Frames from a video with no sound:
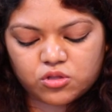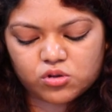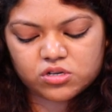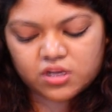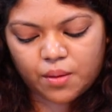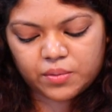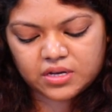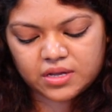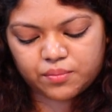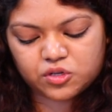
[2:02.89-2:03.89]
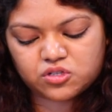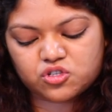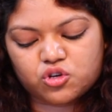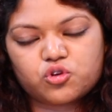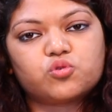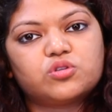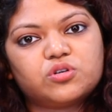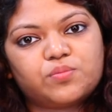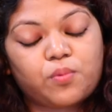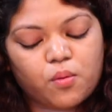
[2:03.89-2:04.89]
Tendulkar committee, which uh, drew
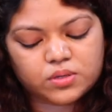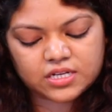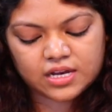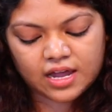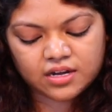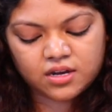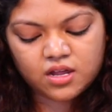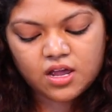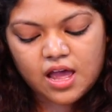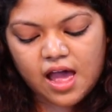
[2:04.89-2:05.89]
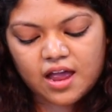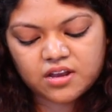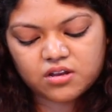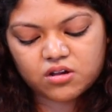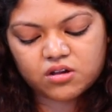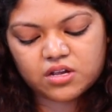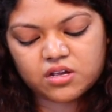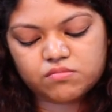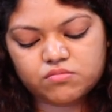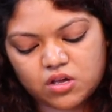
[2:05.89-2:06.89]
the poverty line, and uh,
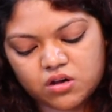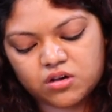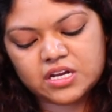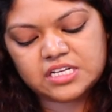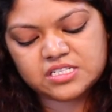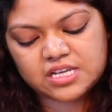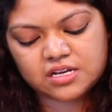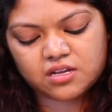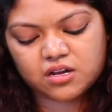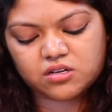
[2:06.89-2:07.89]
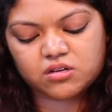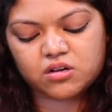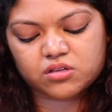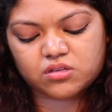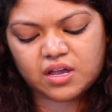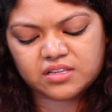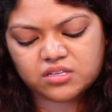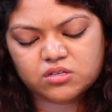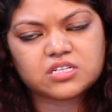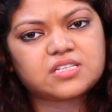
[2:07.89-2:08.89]
it said that uh, I
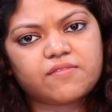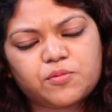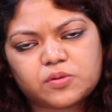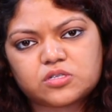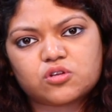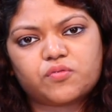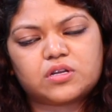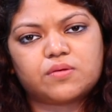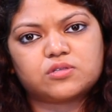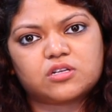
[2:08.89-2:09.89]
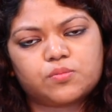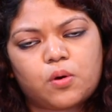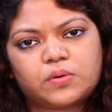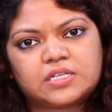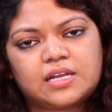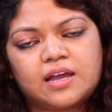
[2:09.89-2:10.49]
think 37% of India was under poverty